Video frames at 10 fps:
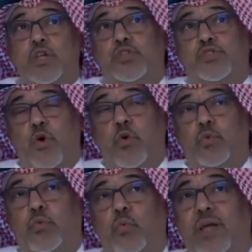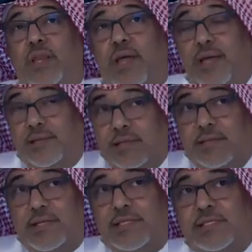So we
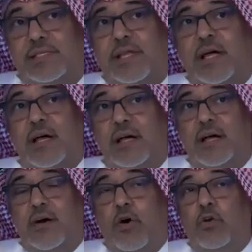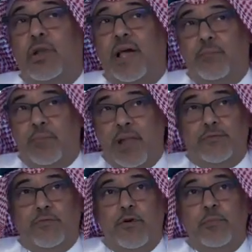created this online
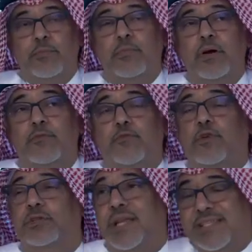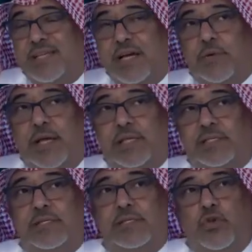platform for tracing our
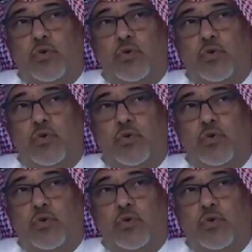cases.